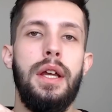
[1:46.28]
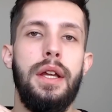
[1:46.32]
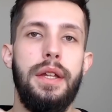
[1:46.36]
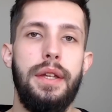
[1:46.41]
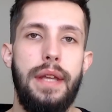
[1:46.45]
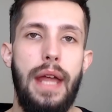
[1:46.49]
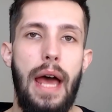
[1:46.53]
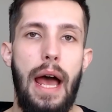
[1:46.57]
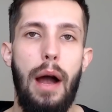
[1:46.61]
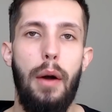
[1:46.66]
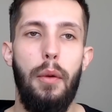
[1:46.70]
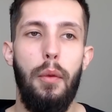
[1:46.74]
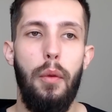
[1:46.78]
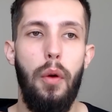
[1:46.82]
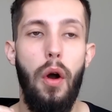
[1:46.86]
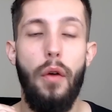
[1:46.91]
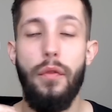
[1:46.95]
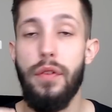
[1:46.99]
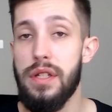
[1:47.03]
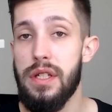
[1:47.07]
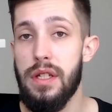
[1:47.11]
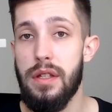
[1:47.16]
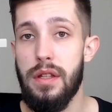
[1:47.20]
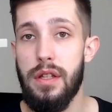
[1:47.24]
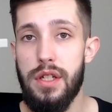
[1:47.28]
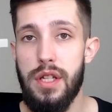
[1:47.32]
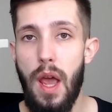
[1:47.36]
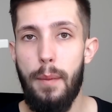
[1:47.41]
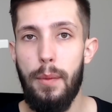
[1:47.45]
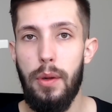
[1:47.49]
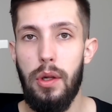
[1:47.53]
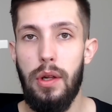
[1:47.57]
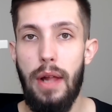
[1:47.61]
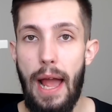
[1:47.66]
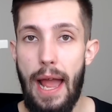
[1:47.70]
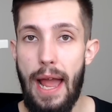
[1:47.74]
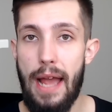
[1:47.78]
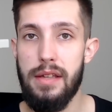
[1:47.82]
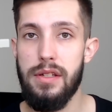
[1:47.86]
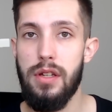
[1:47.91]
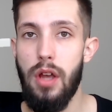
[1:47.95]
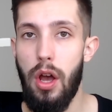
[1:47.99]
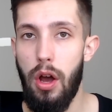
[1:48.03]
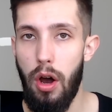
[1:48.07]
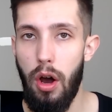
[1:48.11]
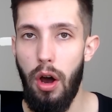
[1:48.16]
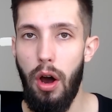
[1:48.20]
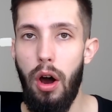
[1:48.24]
Now, obviously the terminal hairs
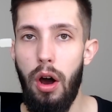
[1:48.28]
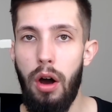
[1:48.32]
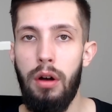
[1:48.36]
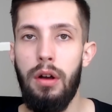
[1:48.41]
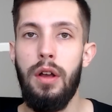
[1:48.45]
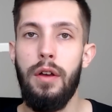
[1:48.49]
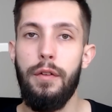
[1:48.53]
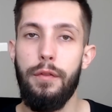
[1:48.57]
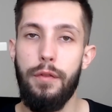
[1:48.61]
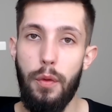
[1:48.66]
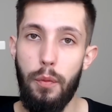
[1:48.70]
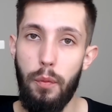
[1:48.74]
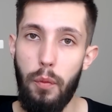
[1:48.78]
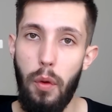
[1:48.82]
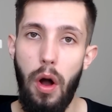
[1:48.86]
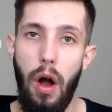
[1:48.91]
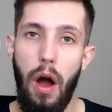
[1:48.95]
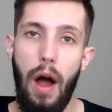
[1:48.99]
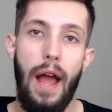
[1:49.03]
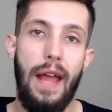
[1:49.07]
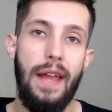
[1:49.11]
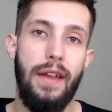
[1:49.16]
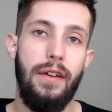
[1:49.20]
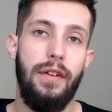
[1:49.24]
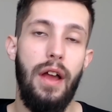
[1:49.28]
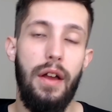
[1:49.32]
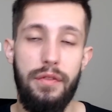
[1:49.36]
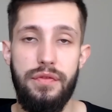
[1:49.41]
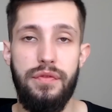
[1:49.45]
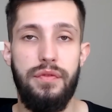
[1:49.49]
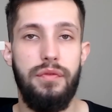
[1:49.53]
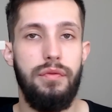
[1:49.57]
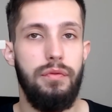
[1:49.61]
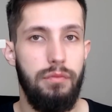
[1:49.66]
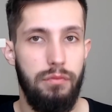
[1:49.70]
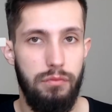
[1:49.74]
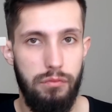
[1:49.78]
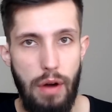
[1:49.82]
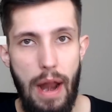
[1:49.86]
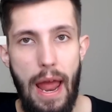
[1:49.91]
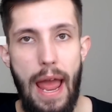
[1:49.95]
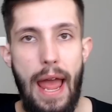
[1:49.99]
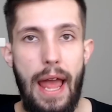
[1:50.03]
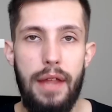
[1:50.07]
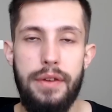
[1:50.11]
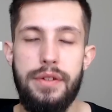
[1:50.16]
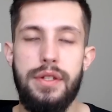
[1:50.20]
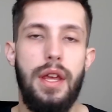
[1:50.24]
are, from what I have
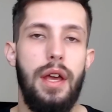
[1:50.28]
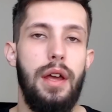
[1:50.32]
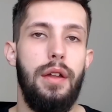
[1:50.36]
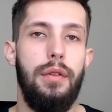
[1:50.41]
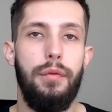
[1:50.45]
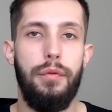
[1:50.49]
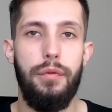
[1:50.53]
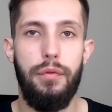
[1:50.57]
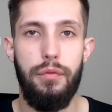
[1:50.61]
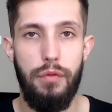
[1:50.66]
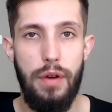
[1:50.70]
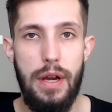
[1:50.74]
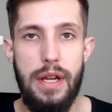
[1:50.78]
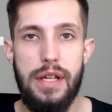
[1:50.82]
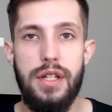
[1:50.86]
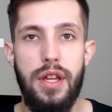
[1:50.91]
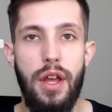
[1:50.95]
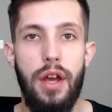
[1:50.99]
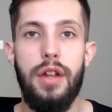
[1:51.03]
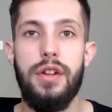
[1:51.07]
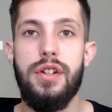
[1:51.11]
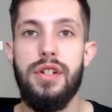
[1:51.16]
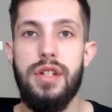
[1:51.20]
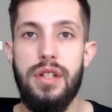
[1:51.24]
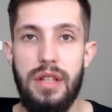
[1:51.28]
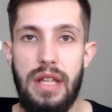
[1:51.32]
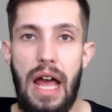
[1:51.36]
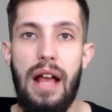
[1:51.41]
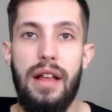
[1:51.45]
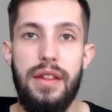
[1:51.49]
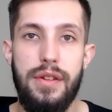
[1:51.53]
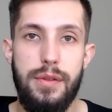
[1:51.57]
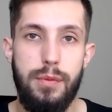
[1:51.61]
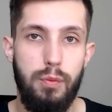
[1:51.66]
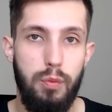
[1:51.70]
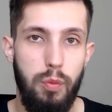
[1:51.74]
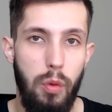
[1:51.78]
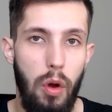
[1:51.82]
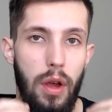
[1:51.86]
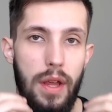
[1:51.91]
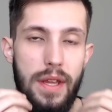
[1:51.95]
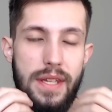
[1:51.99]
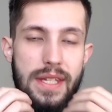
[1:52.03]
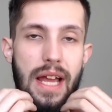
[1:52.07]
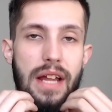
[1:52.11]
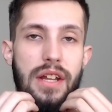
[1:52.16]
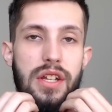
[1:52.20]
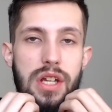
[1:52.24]
read and researched, that's what
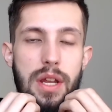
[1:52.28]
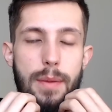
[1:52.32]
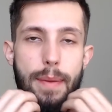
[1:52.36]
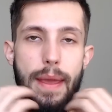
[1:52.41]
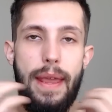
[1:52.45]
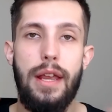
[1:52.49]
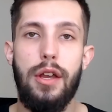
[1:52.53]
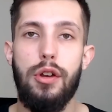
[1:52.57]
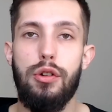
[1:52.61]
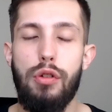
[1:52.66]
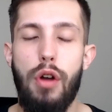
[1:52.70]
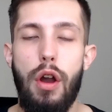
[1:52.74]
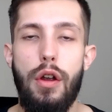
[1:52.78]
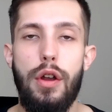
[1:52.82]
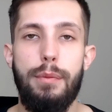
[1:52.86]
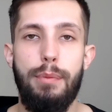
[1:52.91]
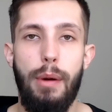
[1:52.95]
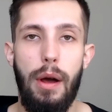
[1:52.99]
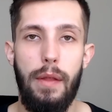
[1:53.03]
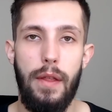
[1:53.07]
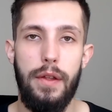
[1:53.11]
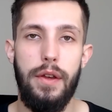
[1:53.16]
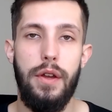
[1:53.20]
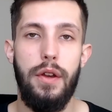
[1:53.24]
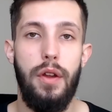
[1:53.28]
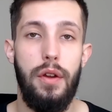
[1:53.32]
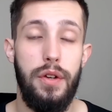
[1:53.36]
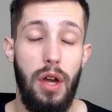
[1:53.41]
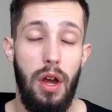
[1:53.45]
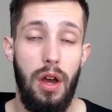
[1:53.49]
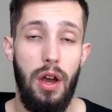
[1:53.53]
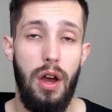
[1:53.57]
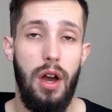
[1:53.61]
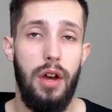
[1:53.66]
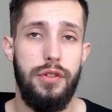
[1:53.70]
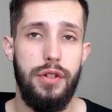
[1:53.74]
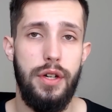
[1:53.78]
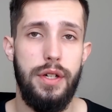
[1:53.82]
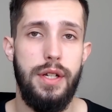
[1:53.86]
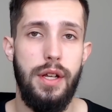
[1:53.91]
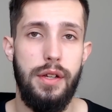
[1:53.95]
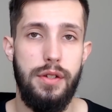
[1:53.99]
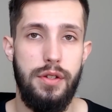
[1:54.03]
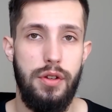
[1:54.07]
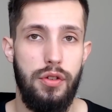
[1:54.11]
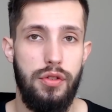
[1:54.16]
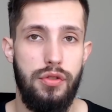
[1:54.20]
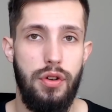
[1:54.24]
is actually being grown by the
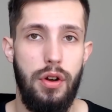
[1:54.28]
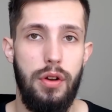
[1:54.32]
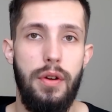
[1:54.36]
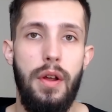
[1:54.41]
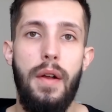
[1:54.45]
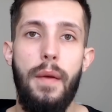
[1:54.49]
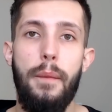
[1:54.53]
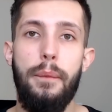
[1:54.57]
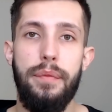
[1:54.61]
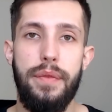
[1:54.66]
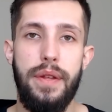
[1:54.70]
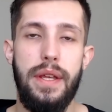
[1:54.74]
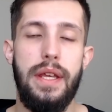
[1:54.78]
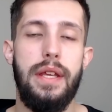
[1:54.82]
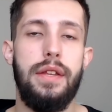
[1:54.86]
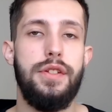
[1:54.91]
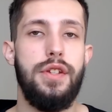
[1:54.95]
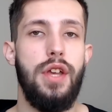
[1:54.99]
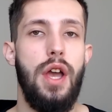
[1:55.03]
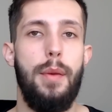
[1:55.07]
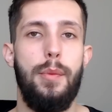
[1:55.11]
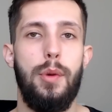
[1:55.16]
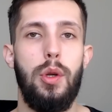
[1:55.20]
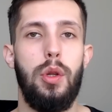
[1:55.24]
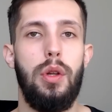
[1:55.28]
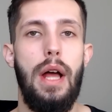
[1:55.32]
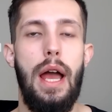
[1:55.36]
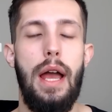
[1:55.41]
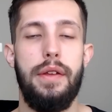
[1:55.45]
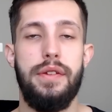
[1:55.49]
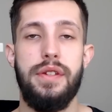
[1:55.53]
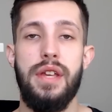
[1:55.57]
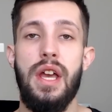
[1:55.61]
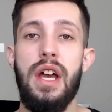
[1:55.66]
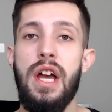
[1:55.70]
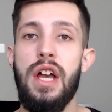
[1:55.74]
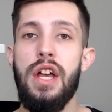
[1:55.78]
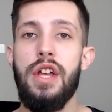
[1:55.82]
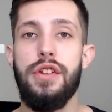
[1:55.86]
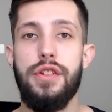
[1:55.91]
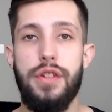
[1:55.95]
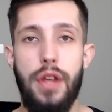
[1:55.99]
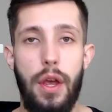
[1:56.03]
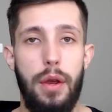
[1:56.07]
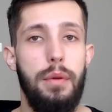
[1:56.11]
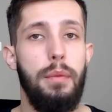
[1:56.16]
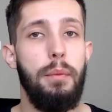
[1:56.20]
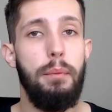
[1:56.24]
dihydrotestosterone, the terminal hairs.
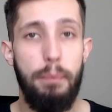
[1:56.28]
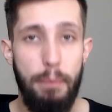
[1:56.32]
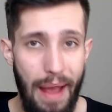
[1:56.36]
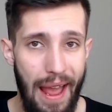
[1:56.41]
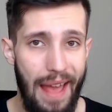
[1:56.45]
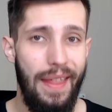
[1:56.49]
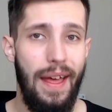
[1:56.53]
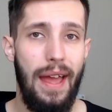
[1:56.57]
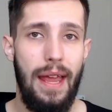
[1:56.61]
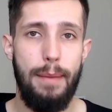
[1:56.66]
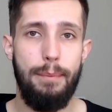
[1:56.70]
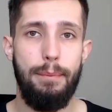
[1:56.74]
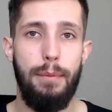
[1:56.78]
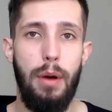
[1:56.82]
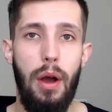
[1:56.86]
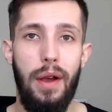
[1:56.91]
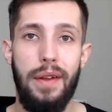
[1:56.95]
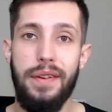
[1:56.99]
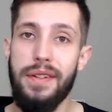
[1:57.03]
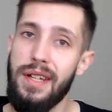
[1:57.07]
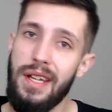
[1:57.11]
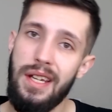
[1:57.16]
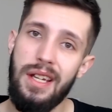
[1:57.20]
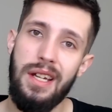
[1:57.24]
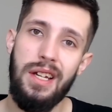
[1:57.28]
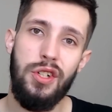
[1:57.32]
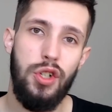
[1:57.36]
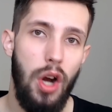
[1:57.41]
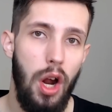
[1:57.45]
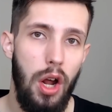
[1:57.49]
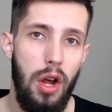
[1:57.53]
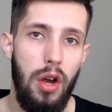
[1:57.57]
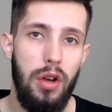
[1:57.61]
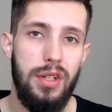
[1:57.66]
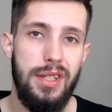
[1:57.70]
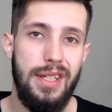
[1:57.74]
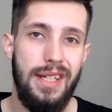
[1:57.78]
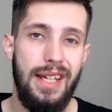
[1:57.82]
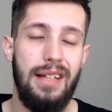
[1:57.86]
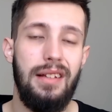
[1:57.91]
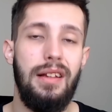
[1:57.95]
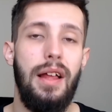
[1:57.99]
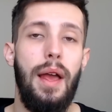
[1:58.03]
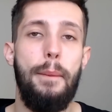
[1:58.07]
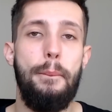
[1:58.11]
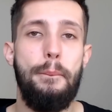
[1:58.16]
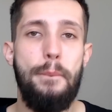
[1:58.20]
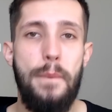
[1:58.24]
So bear that in mind.
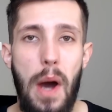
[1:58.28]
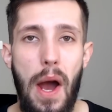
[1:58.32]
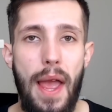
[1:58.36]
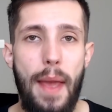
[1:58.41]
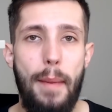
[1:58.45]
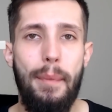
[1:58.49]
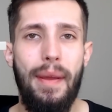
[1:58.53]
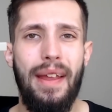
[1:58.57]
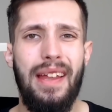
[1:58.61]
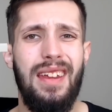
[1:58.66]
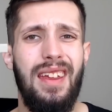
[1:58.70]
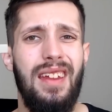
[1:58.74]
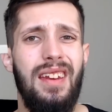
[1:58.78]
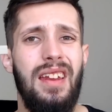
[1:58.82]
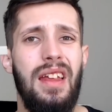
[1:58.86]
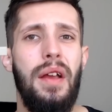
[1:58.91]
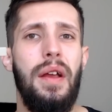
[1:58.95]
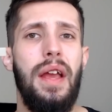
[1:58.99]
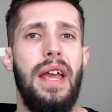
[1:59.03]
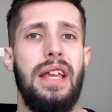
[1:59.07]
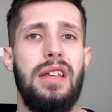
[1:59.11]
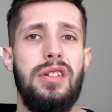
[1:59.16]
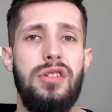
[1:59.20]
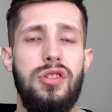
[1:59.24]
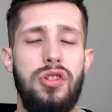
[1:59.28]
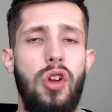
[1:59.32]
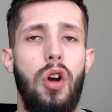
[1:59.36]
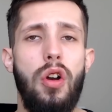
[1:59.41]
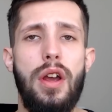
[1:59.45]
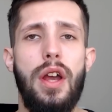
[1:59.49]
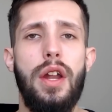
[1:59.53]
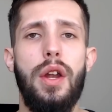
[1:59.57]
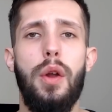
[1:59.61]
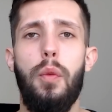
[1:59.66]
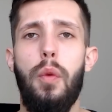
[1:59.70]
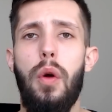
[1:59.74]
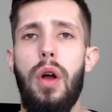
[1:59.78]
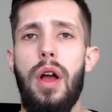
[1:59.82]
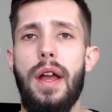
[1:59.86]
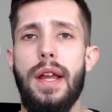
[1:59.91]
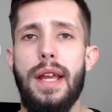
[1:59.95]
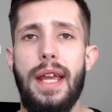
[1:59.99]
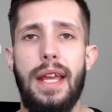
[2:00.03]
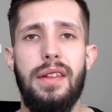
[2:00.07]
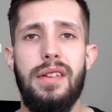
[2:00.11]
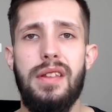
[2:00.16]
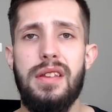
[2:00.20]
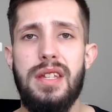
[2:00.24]
Trioxidil, in my opinion, is not going to work
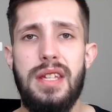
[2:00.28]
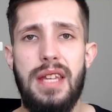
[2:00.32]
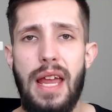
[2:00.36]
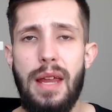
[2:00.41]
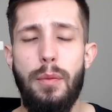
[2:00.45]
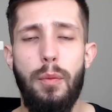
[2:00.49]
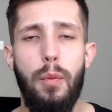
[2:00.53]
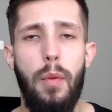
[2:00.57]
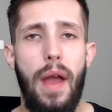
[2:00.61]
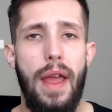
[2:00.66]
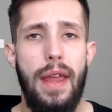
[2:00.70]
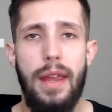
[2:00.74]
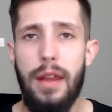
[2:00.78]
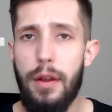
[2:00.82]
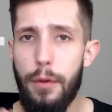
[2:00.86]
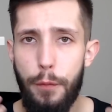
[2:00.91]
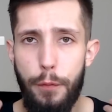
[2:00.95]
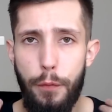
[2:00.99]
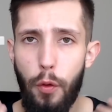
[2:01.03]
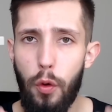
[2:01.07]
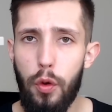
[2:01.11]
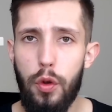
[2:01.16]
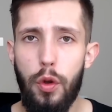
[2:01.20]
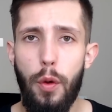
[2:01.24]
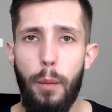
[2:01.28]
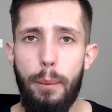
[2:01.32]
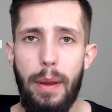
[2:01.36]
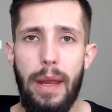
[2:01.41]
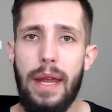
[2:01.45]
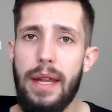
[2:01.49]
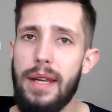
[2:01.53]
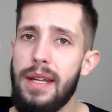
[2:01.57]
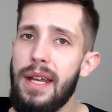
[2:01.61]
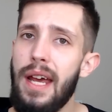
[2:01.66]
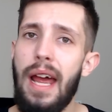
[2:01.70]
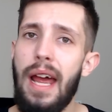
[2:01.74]
in the same way for your beard